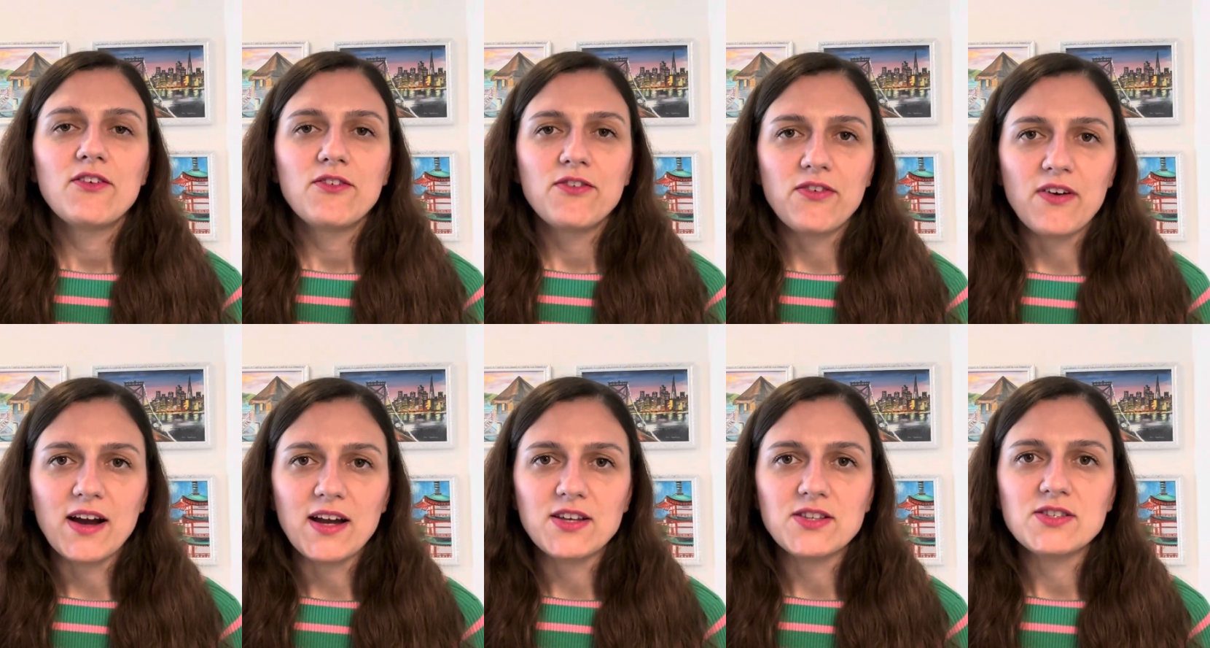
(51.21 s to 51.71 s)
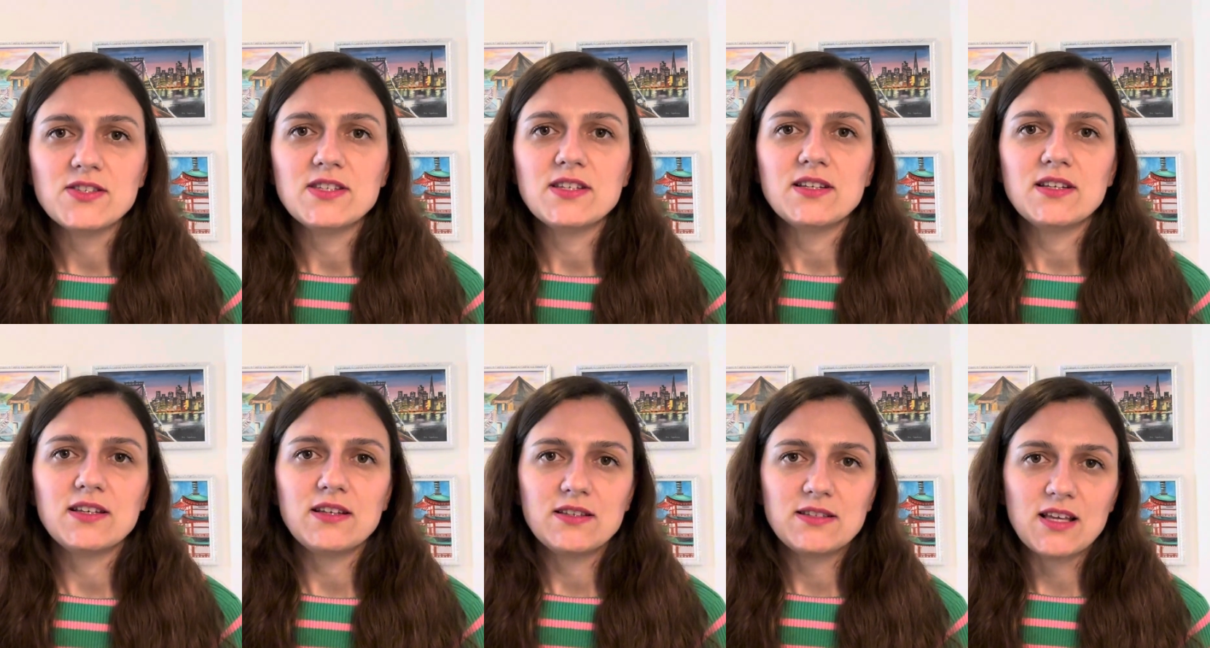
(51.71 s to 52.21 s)
find
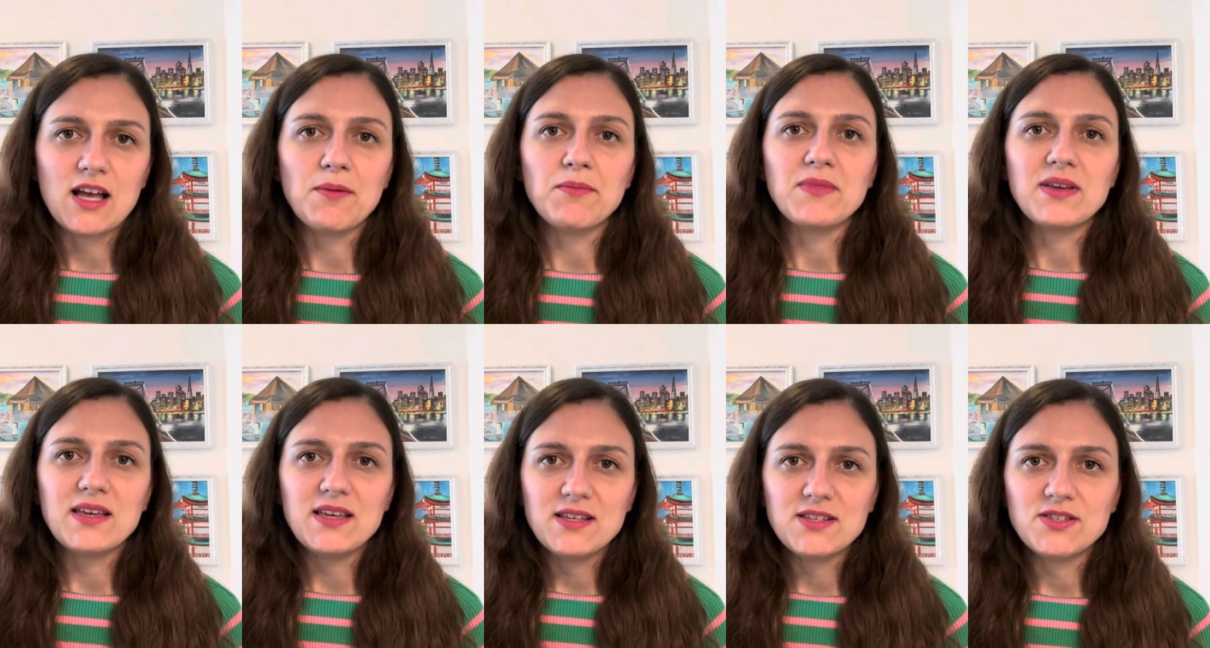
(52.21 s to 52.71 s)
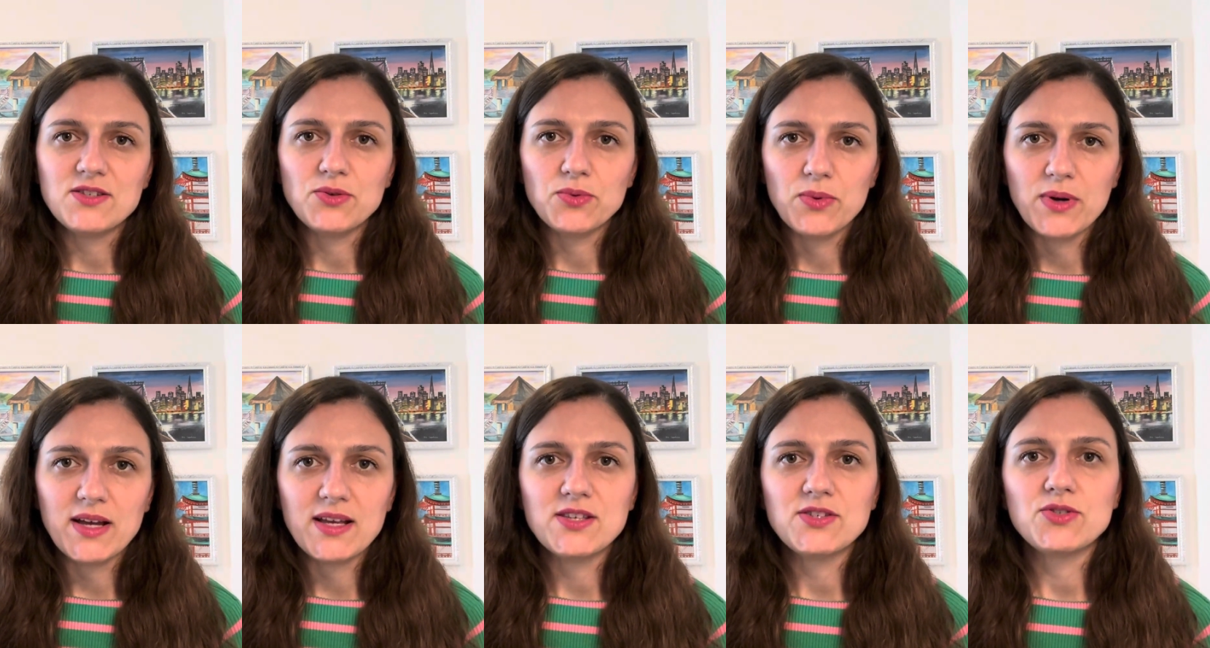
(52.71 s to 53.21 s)
some easy
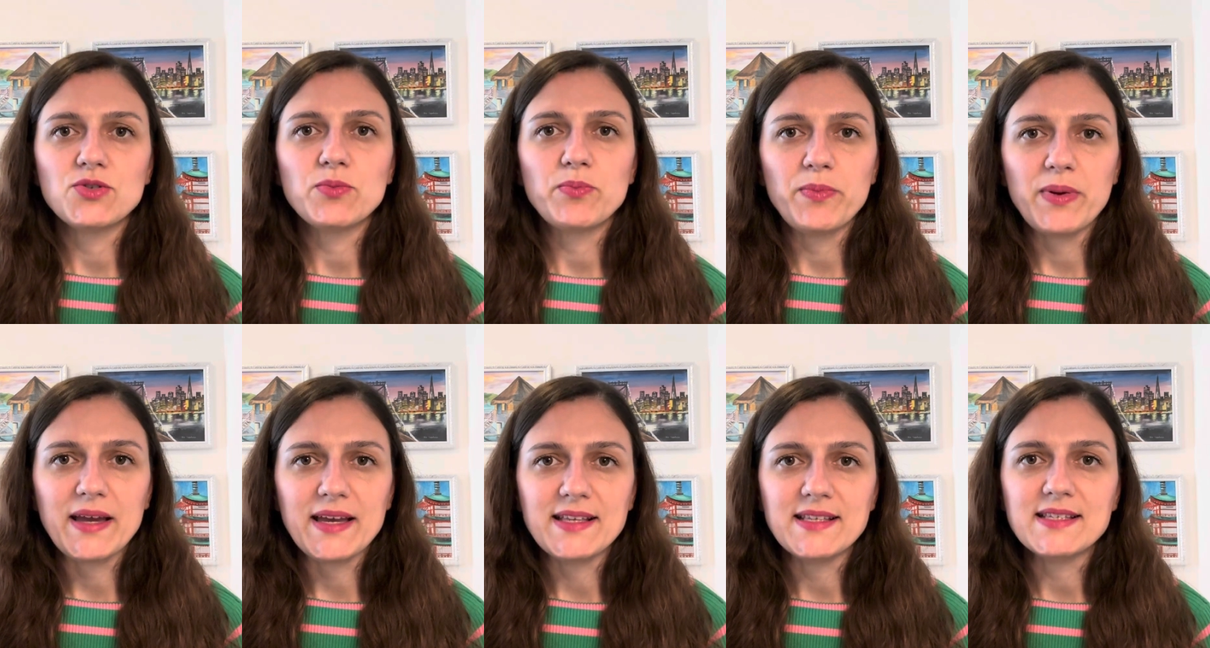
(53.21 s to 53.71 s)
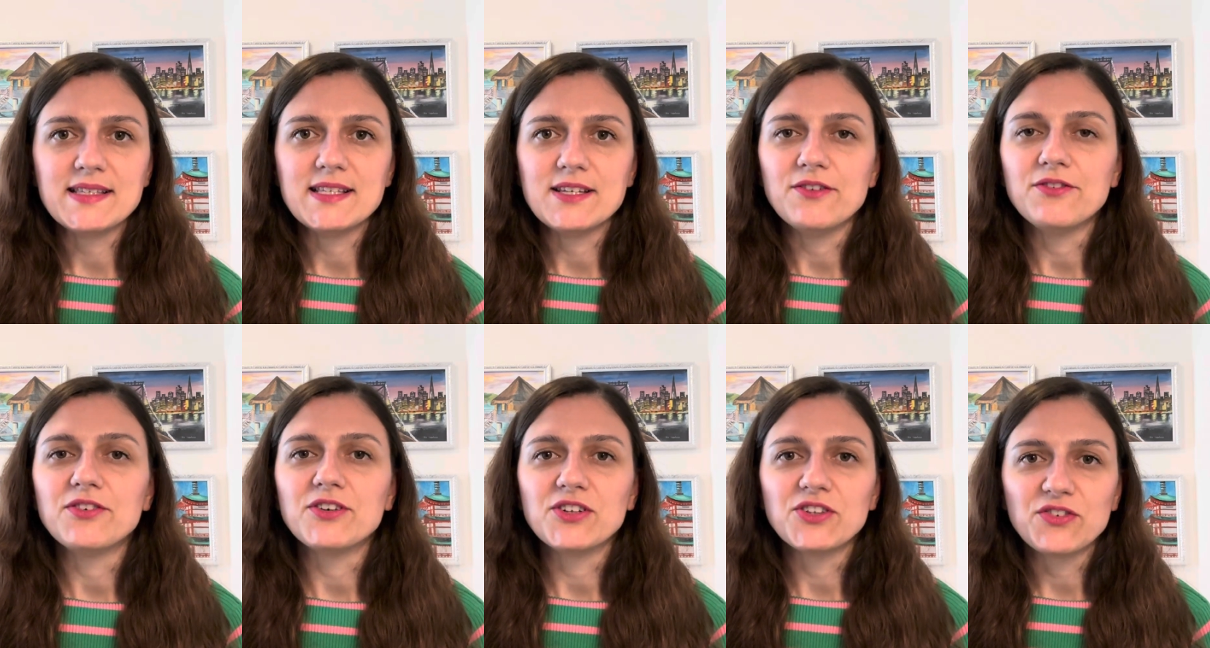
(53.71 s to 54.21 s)
ways to paint
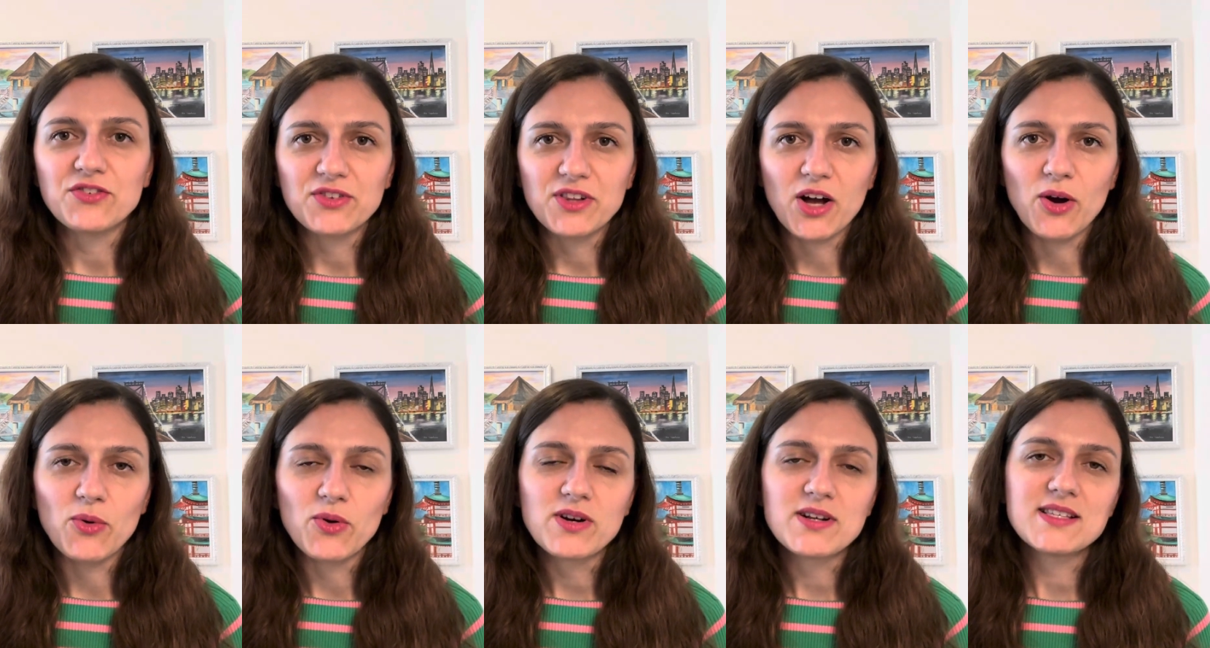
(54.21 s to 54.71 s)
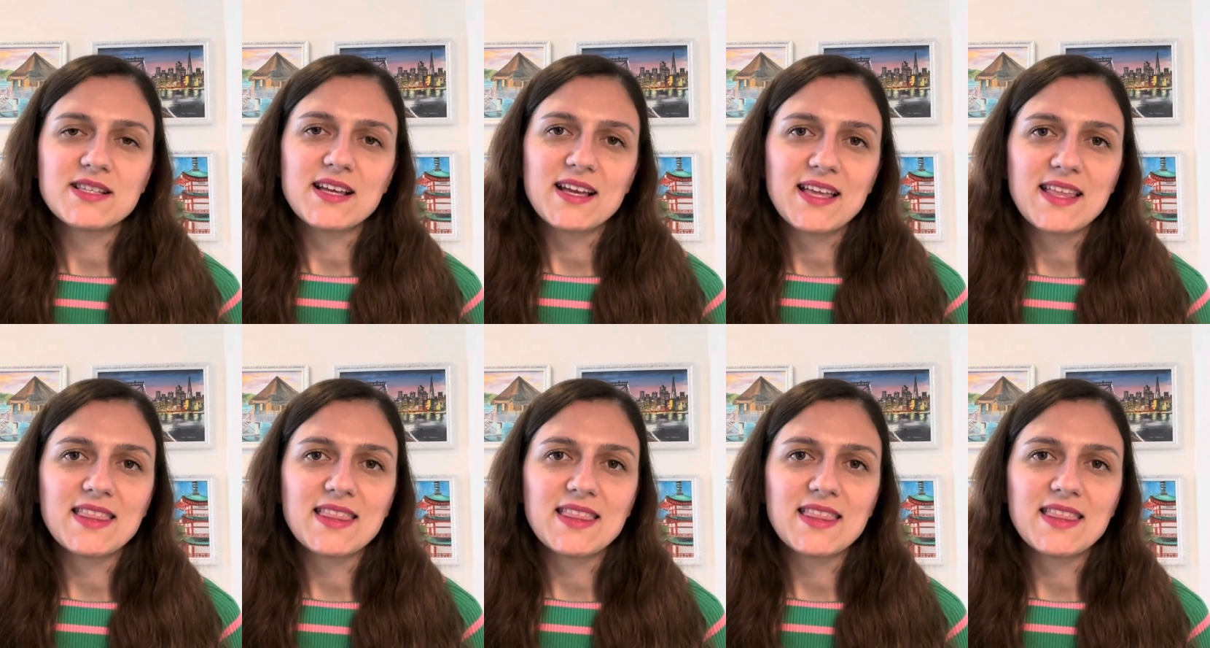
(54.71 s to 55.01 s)
different flowers,